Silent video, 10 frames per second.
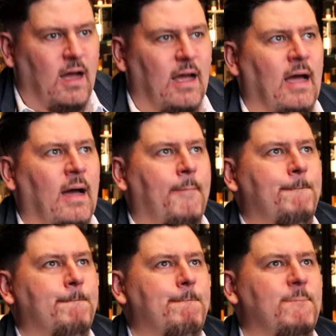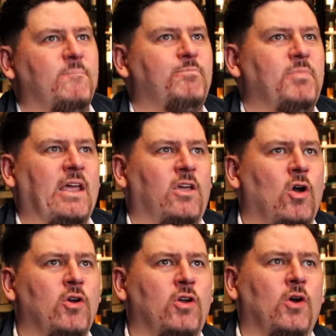um, like
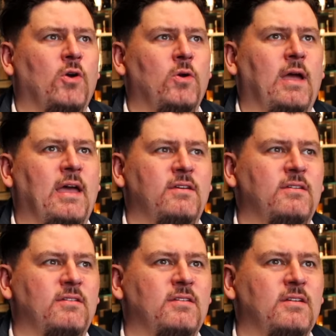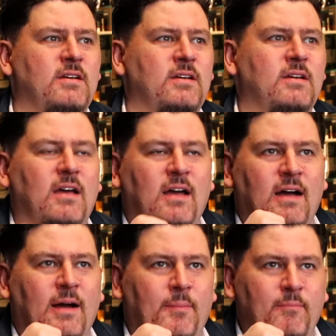cocoa and
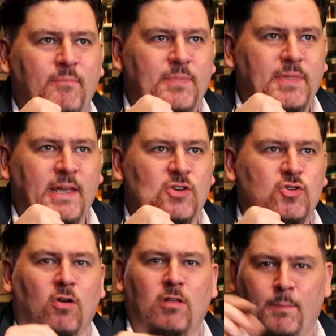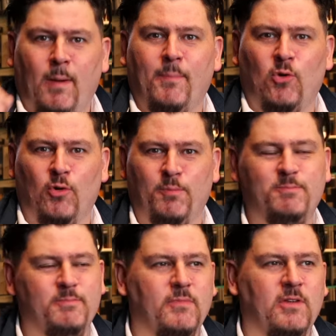um, like chocolate popcorn
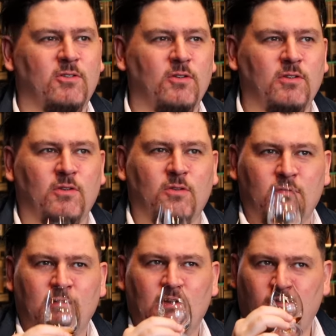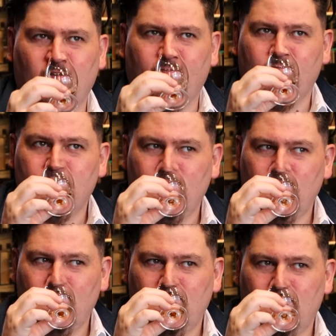is a, is a good, really good note.
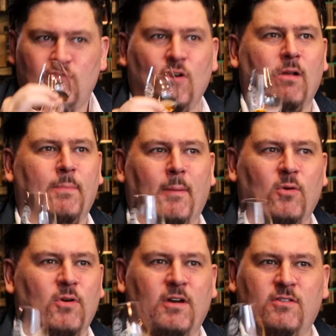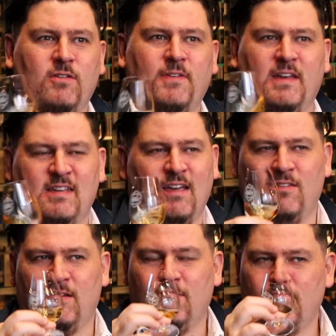Chocolate popcorn is just
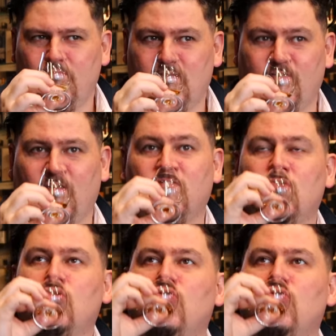fantastic. Let's have a taste.